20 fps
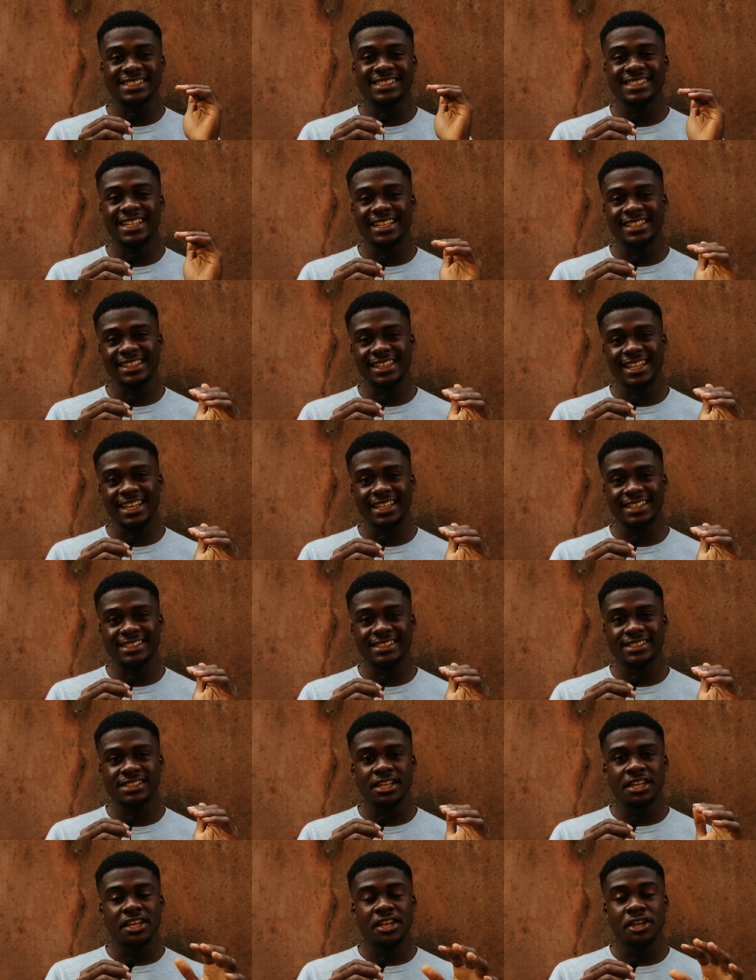
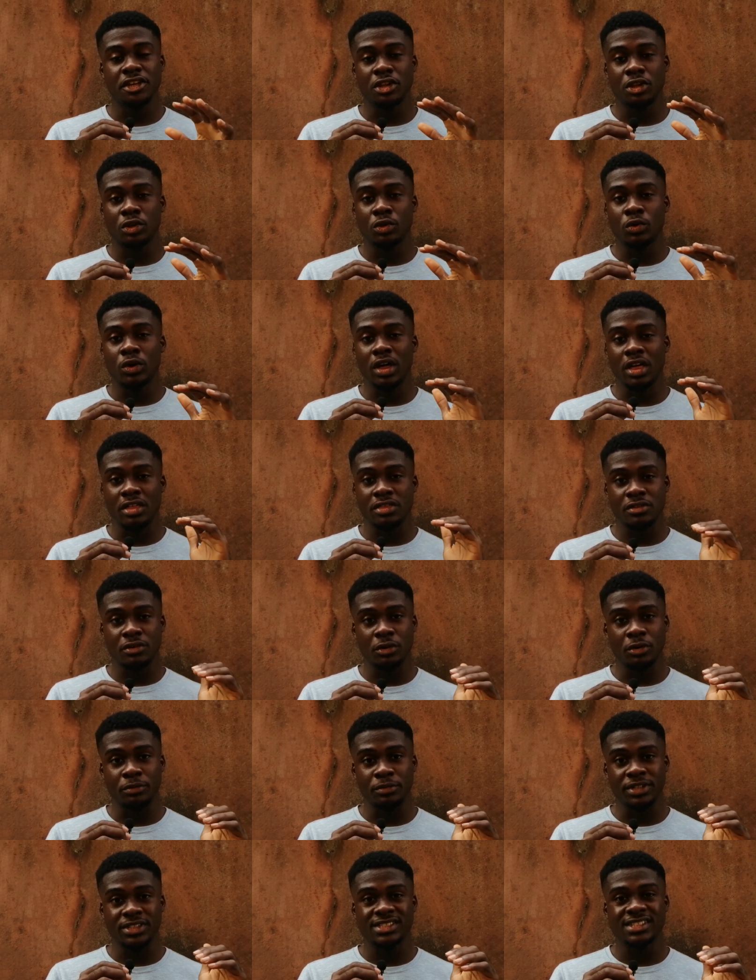satellites in low Earth
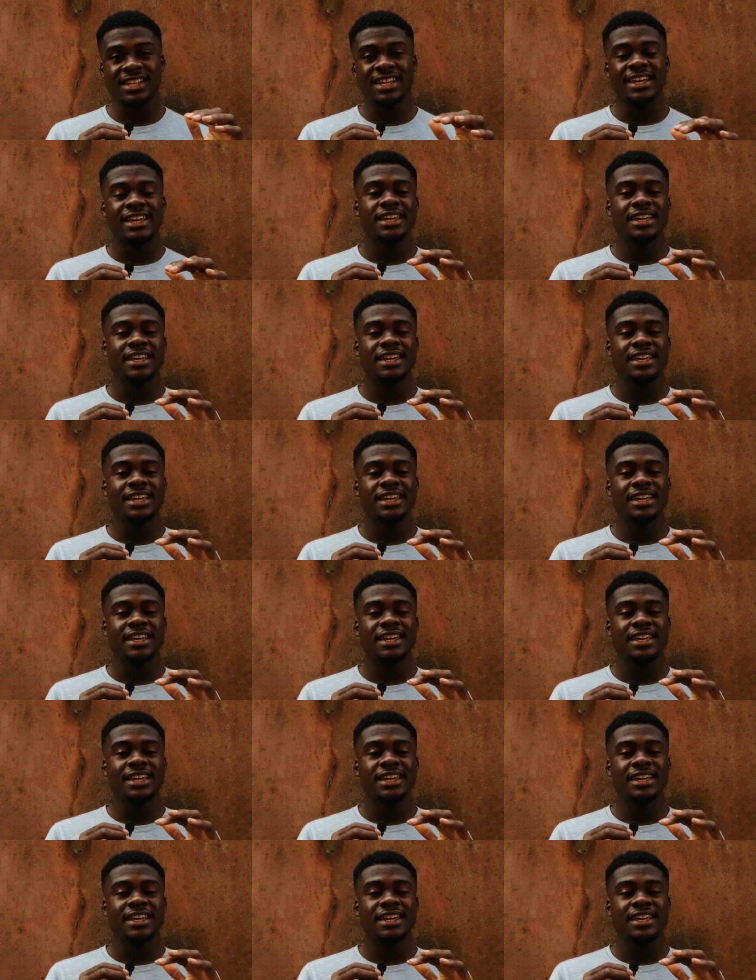orbit.